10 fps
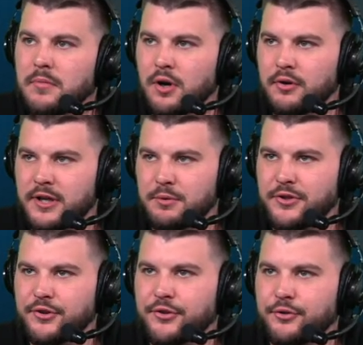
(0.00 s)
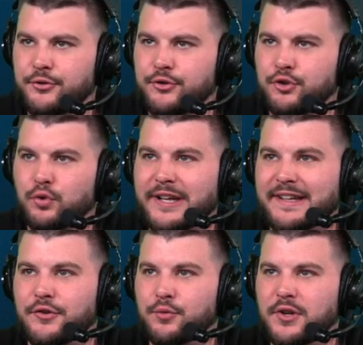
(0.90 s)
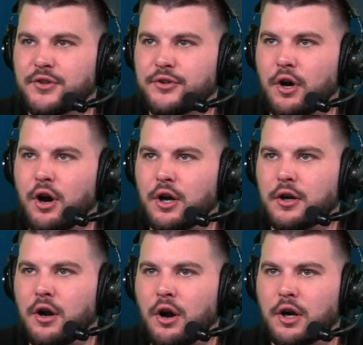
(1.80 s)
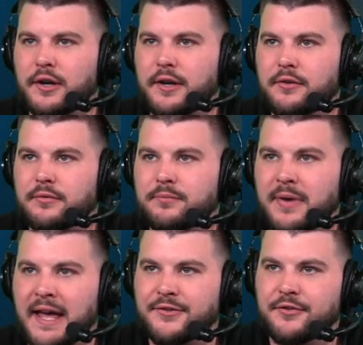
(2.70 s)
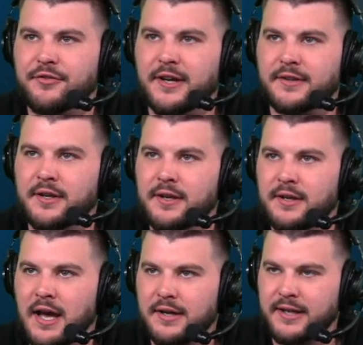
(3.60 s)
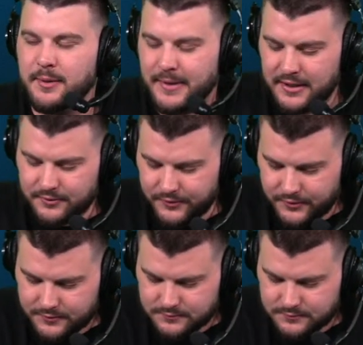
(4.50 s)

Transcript: Bogey with the screen, swings it to Hart. Hart, pass deflected and knocked out of bounds.